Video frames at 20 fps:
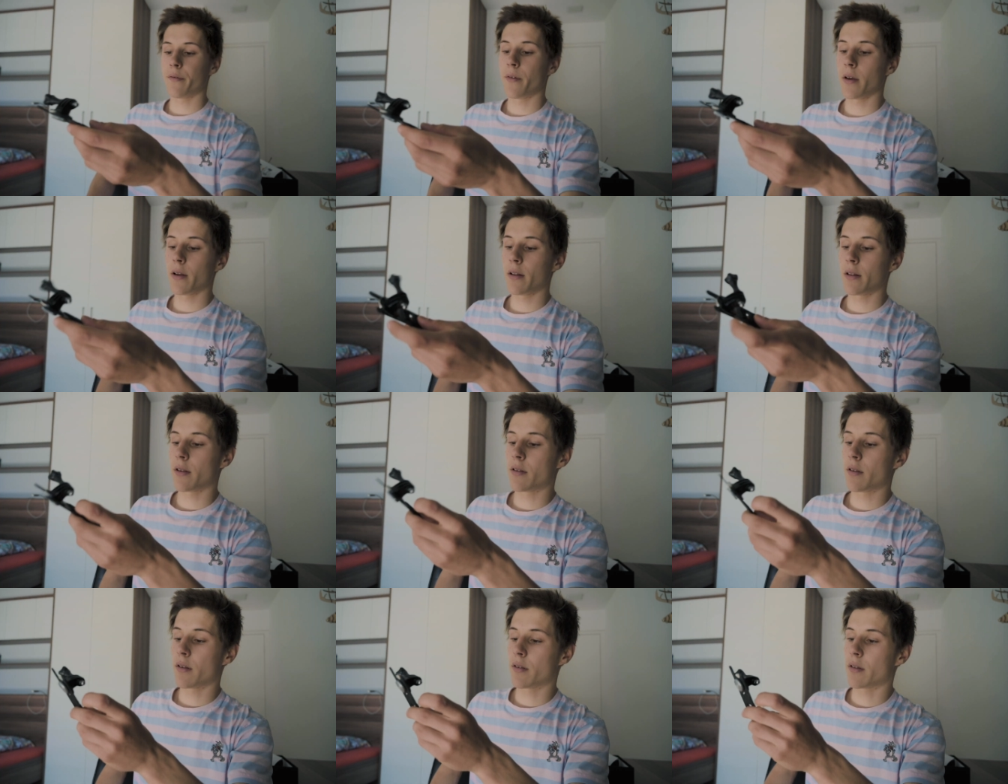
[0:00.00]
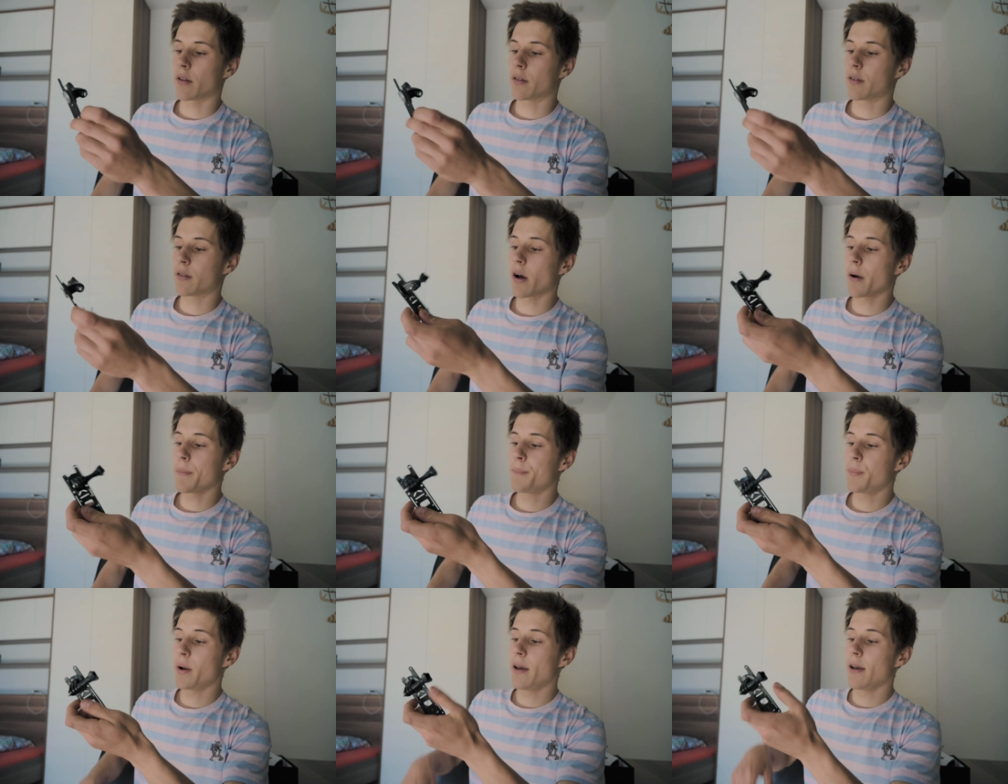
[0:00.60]
thing, this is the
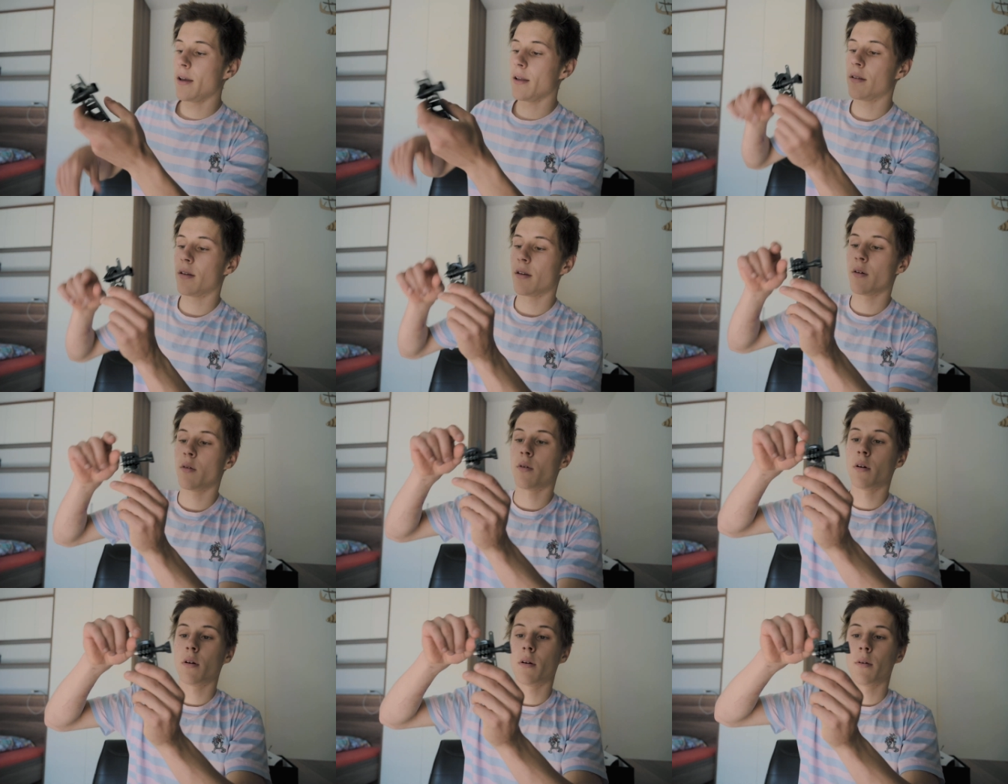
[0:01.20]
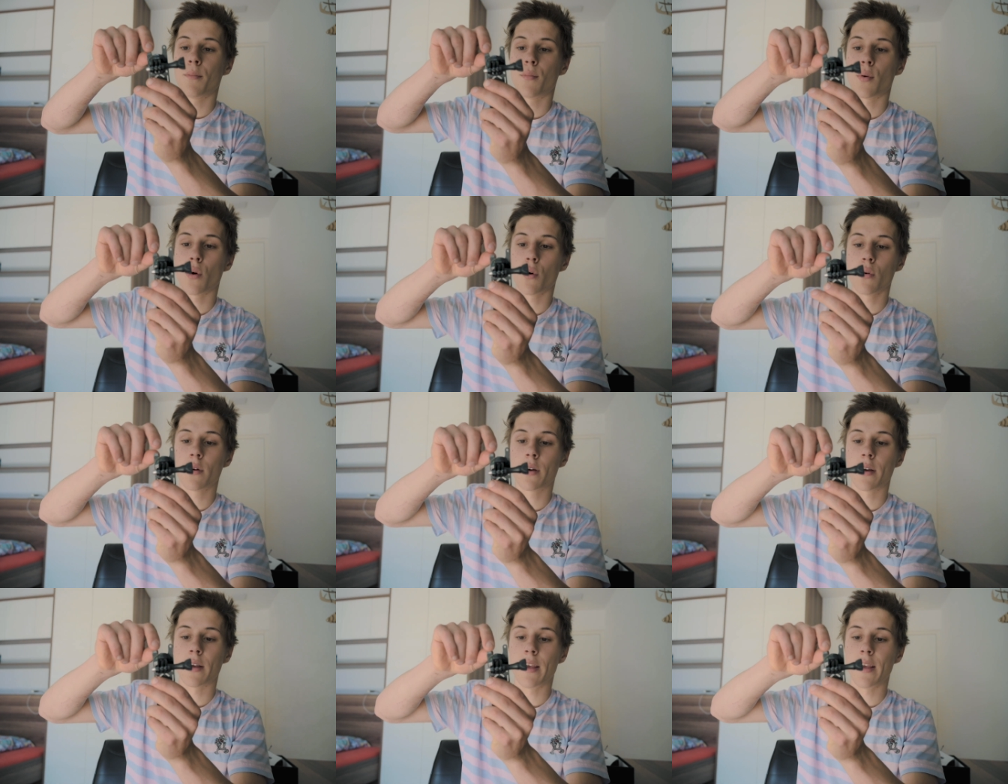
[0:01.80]
top blade,
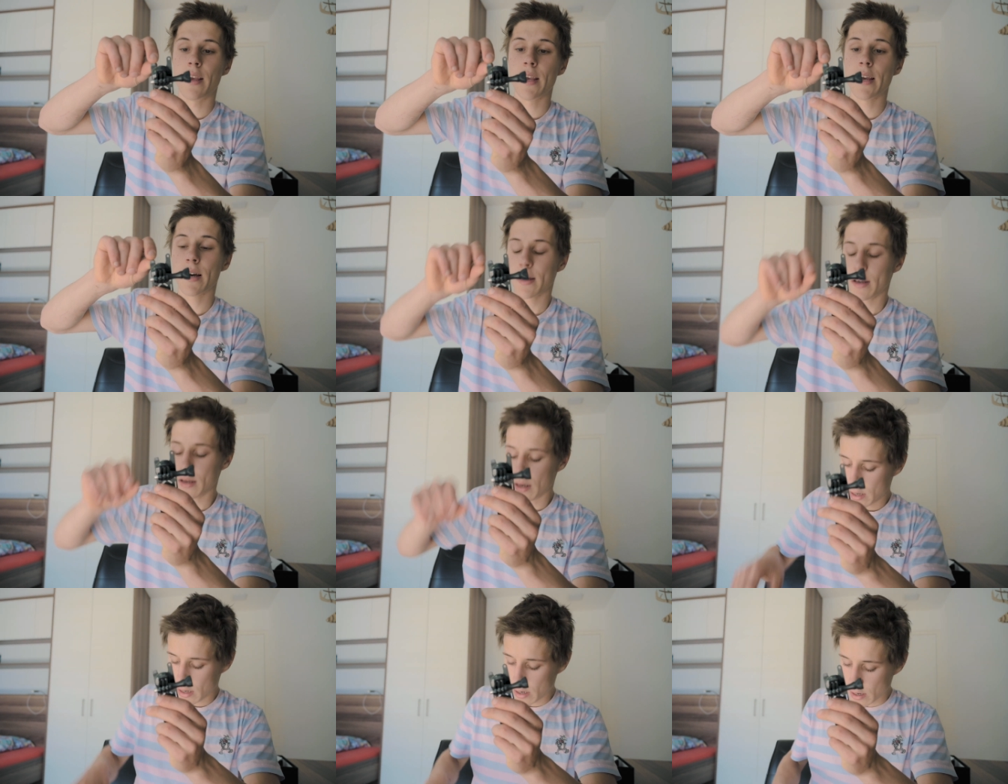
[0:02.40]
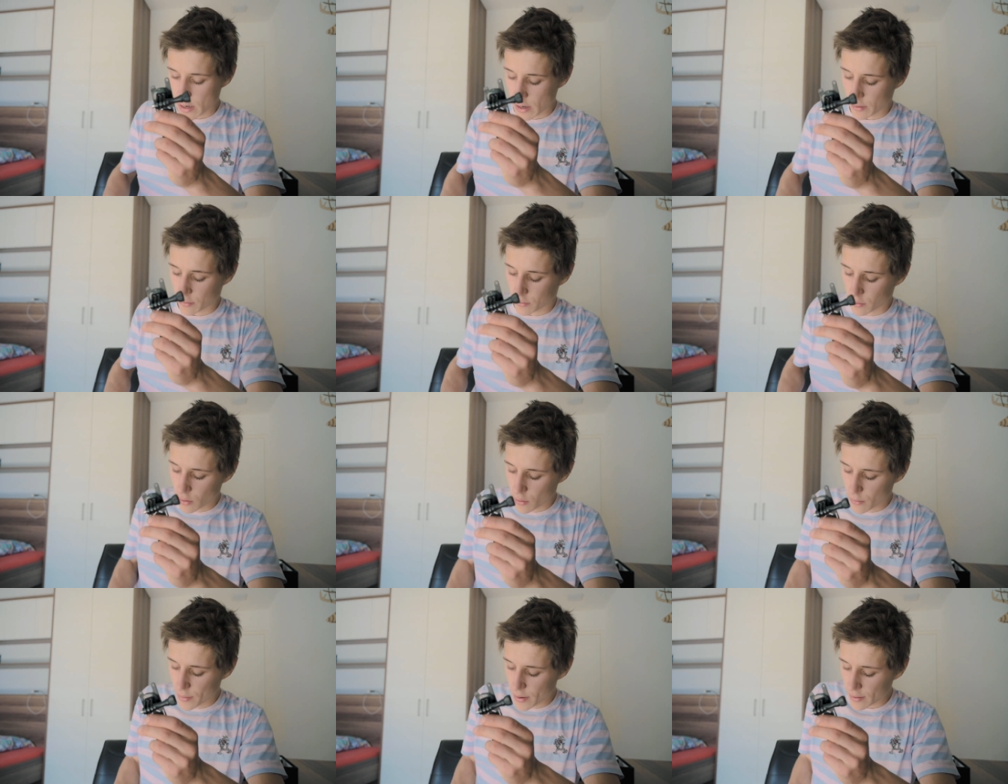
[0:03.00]
broken here and
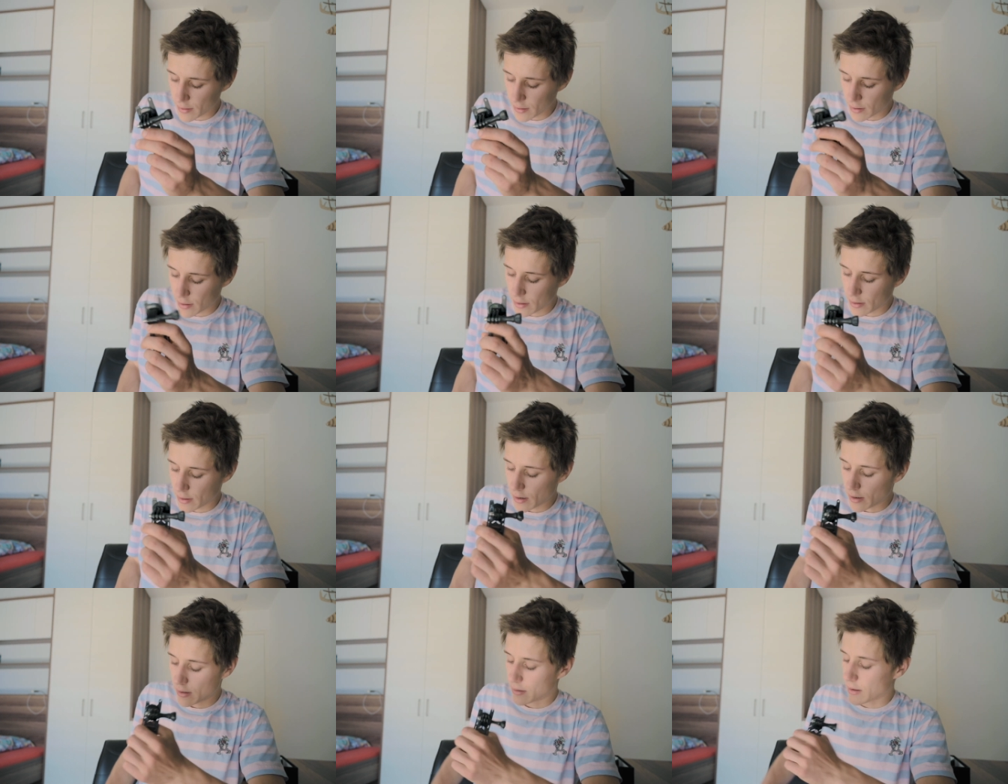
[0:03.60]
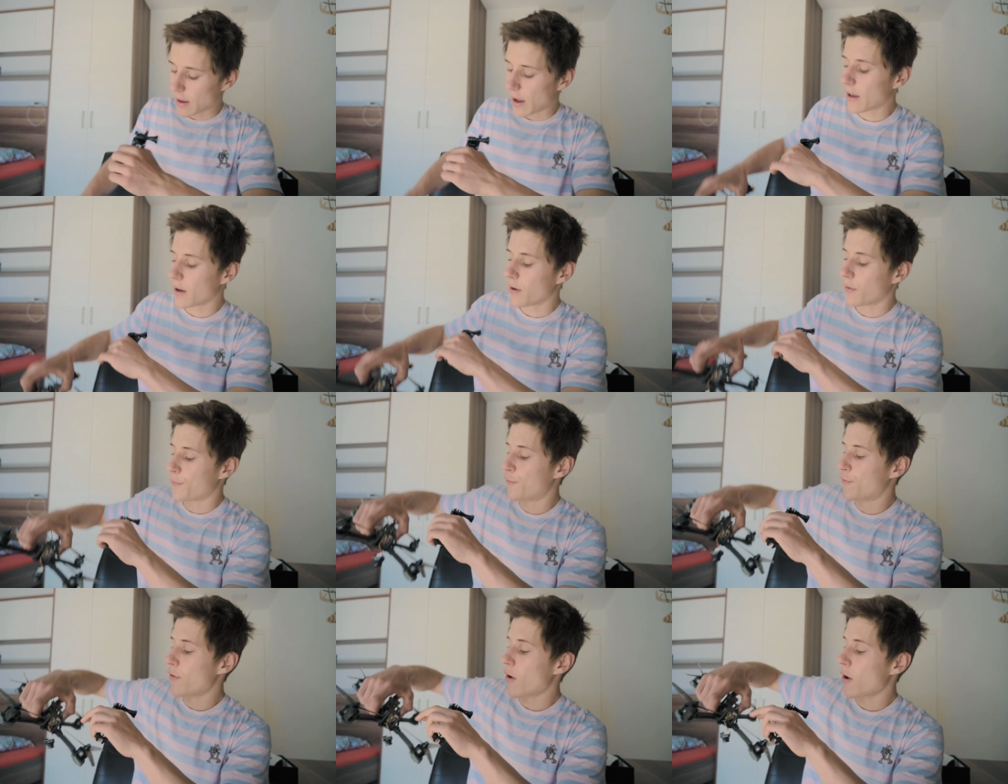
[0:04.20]
so basically the entire
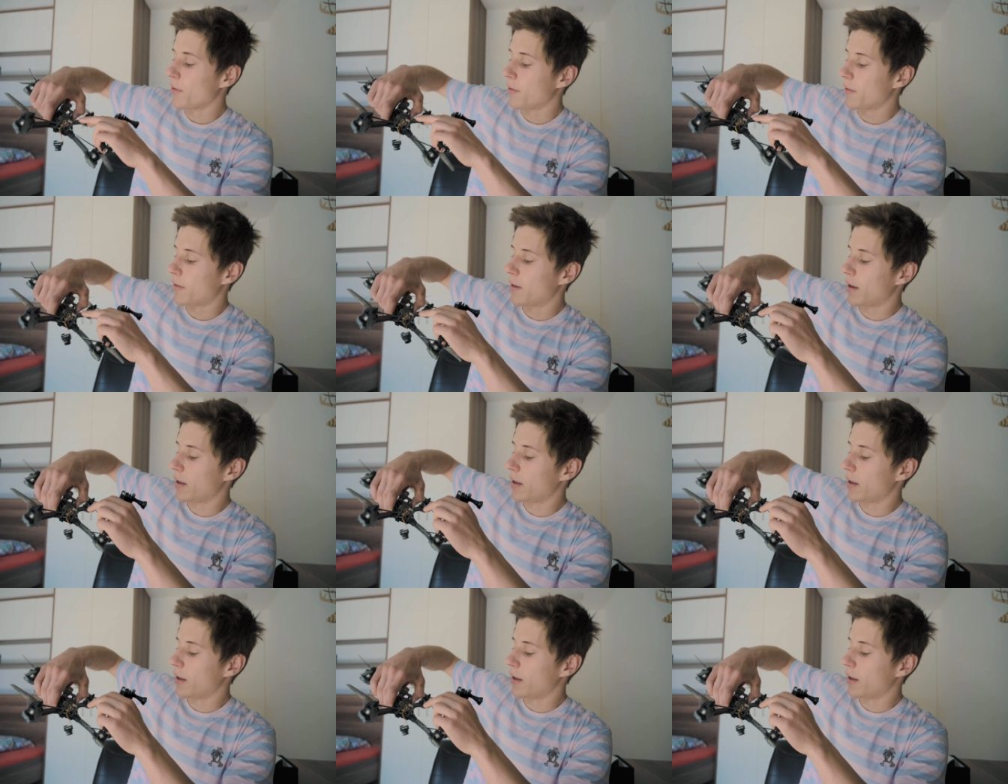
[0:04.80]
front,